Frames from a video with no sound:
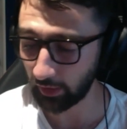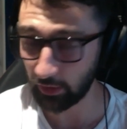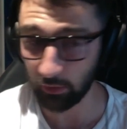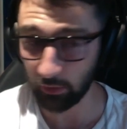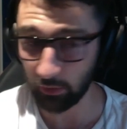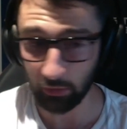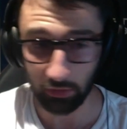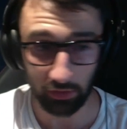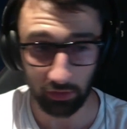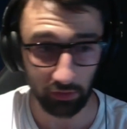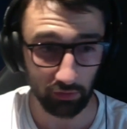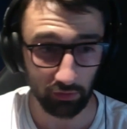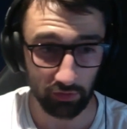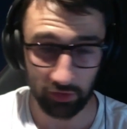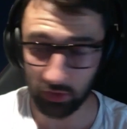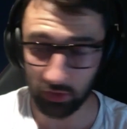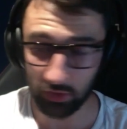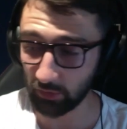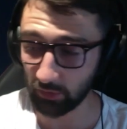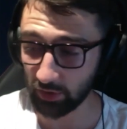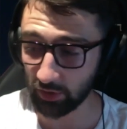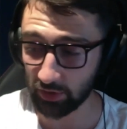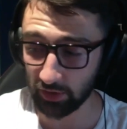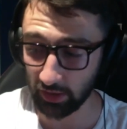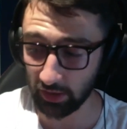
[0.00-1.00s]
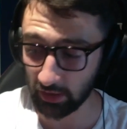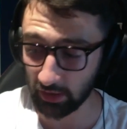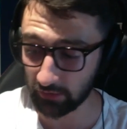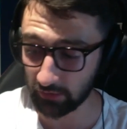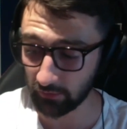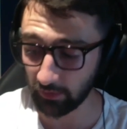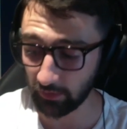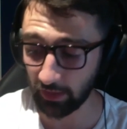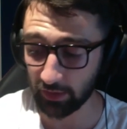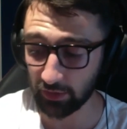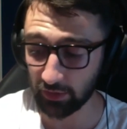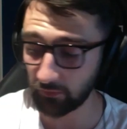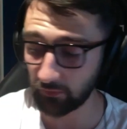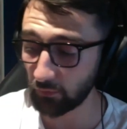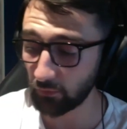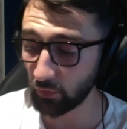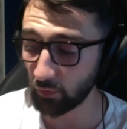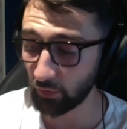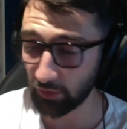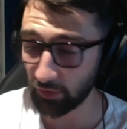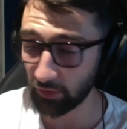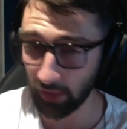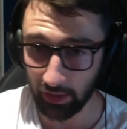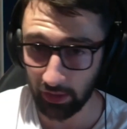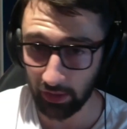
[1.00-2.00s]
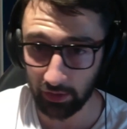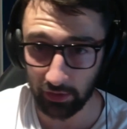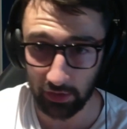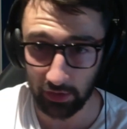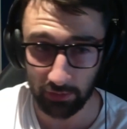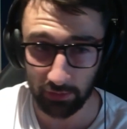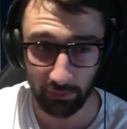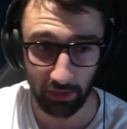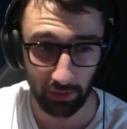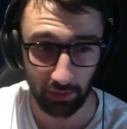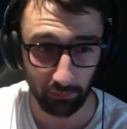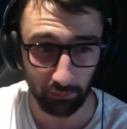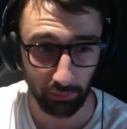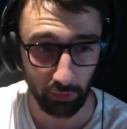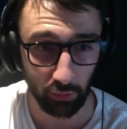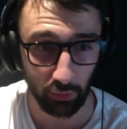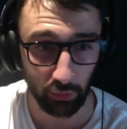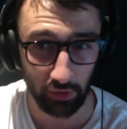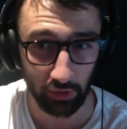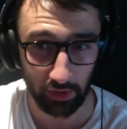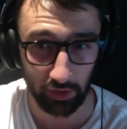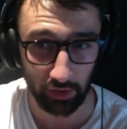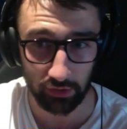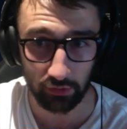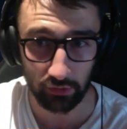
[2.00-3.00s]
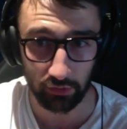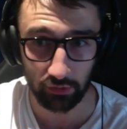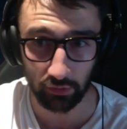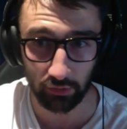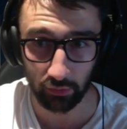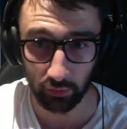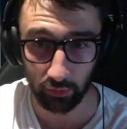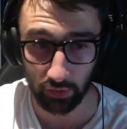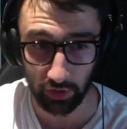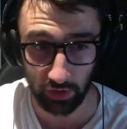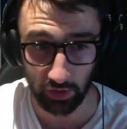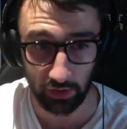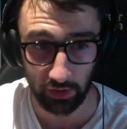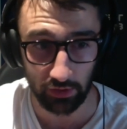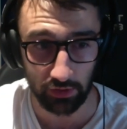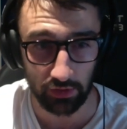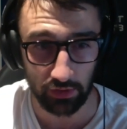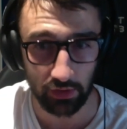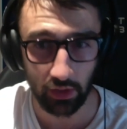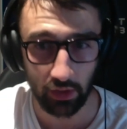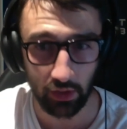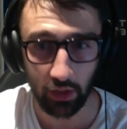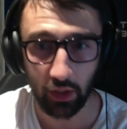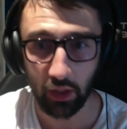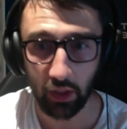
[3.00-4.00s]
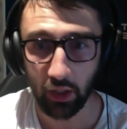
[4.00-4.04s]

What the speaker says: You can use numerous things for that. So if you've got data that's being pulled into Google Sheets,